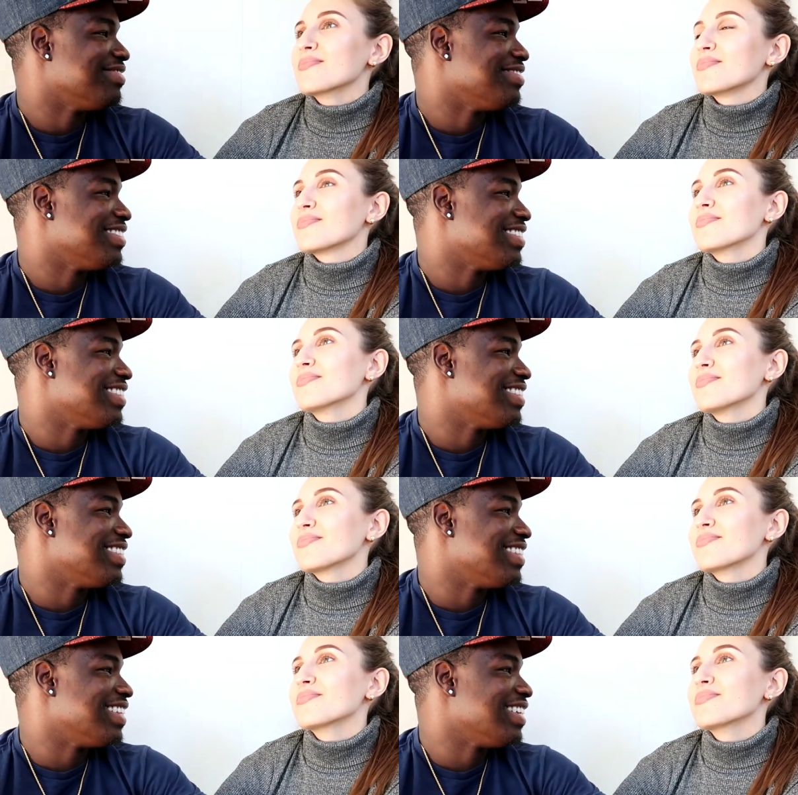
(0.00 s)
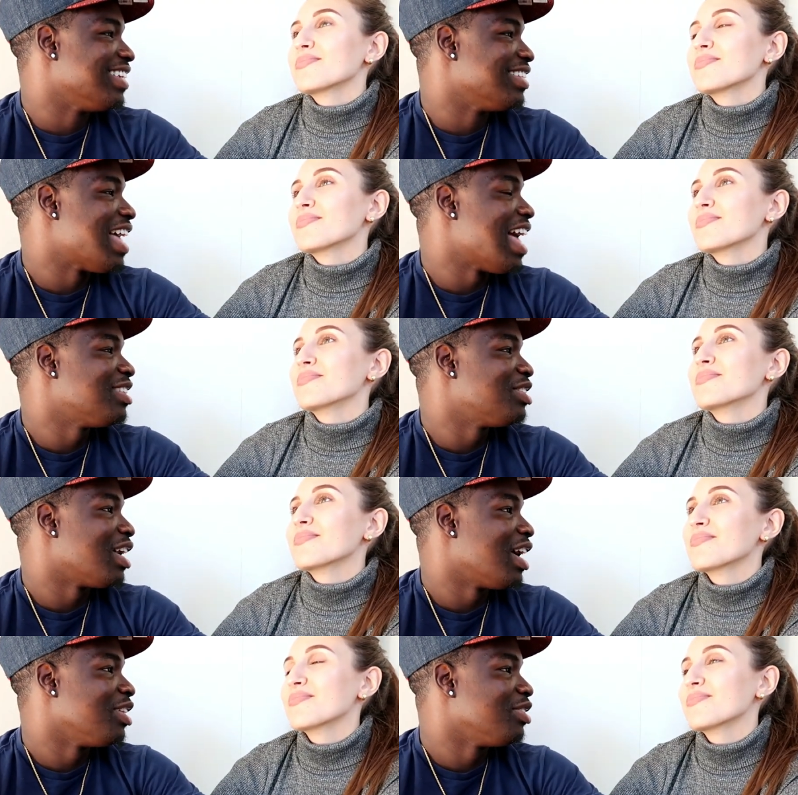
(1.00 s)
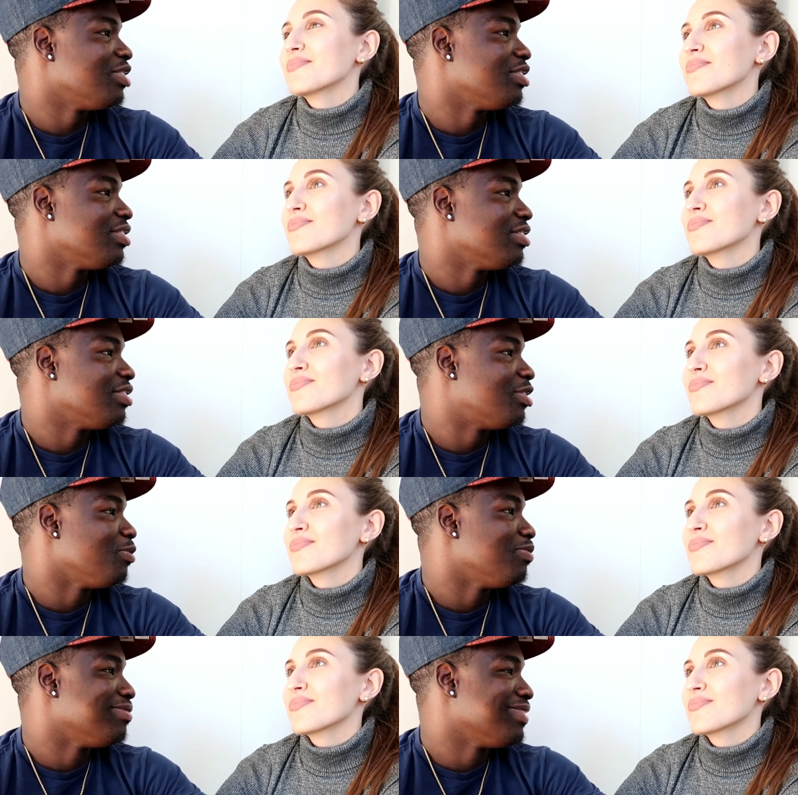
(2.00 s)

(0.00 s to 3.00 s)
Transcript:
Speaker 1: mm-hmm. Your dad's side, two.